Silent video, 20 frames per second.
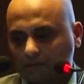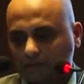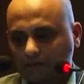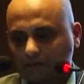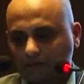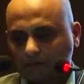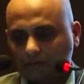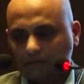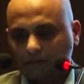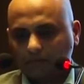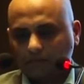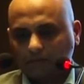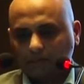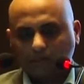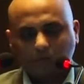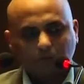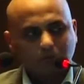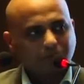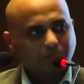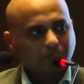you know,
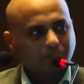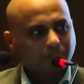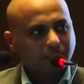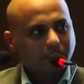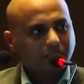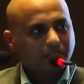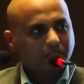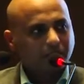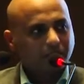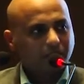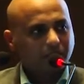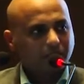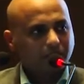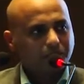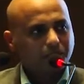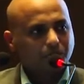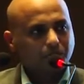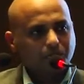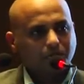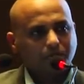but most of the uh,
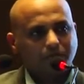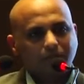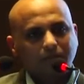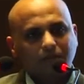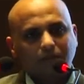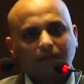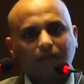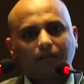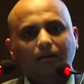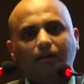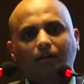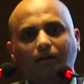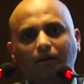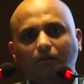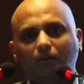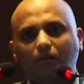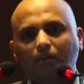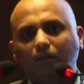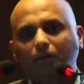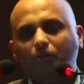issues that I
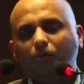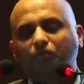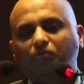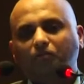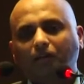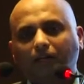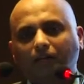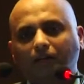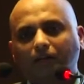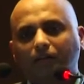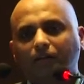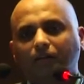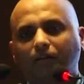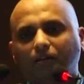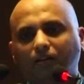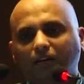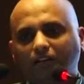wanted to flag uh,